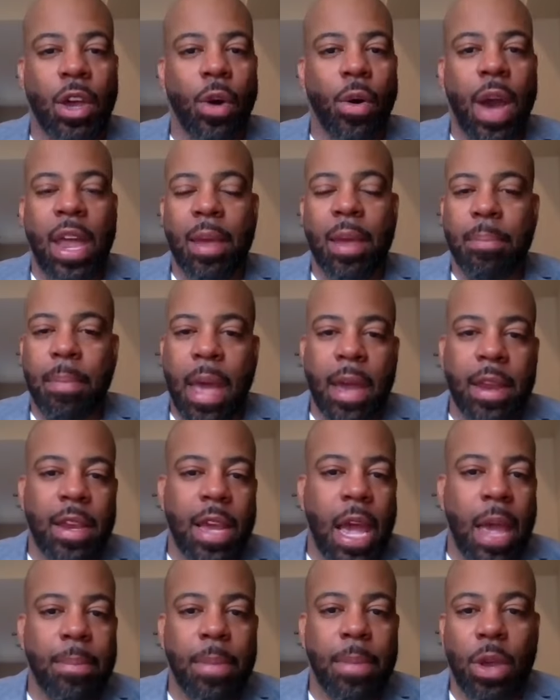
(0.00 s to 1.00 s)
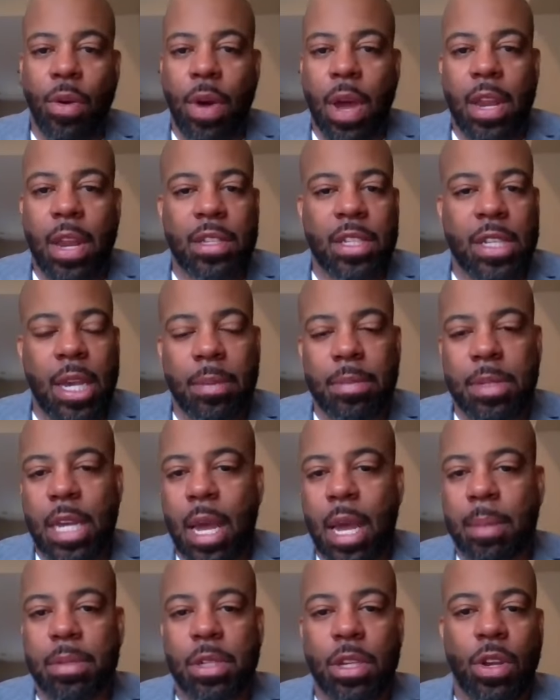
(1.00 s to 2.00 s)
go at it, Matt Diamond, go at it, Sam
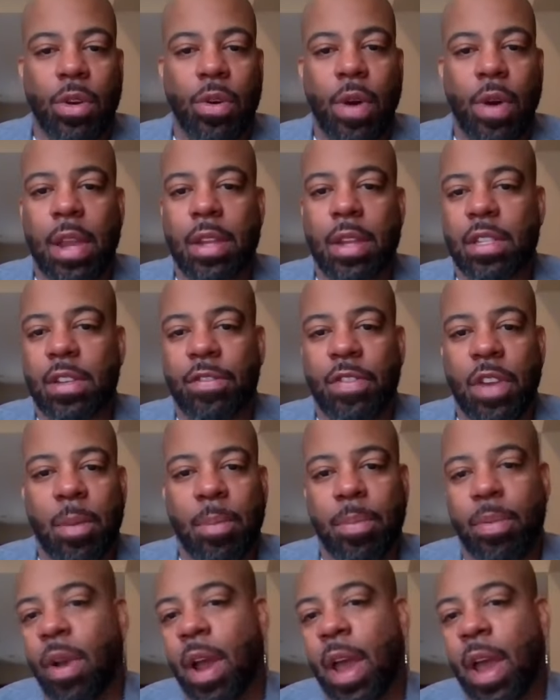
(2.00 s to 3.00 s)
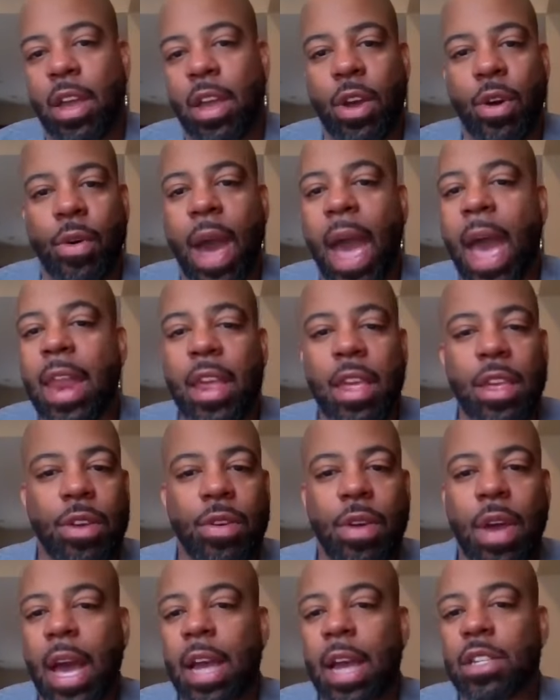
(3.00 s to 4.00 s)
Thompson, go at it, Sophia Bryant, go at it,
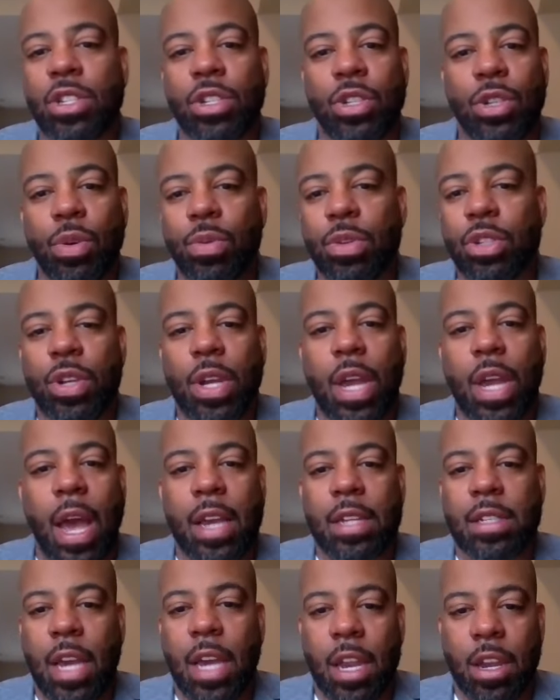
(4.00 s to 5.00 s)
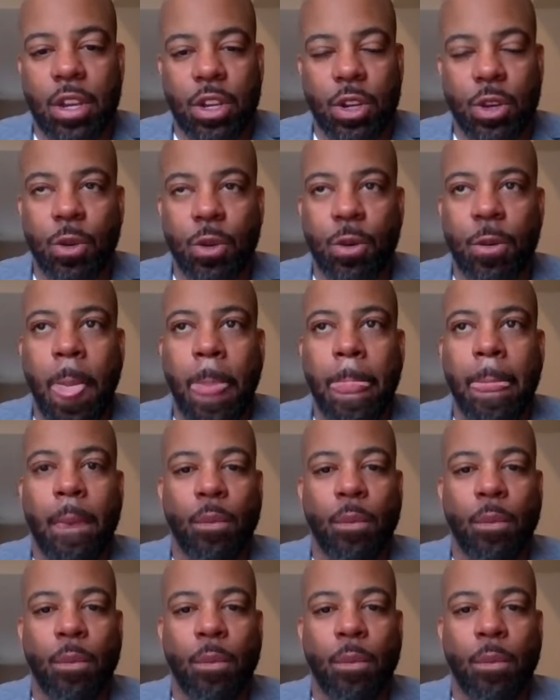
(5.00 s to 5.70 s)
you guys. Do what you guys got to do.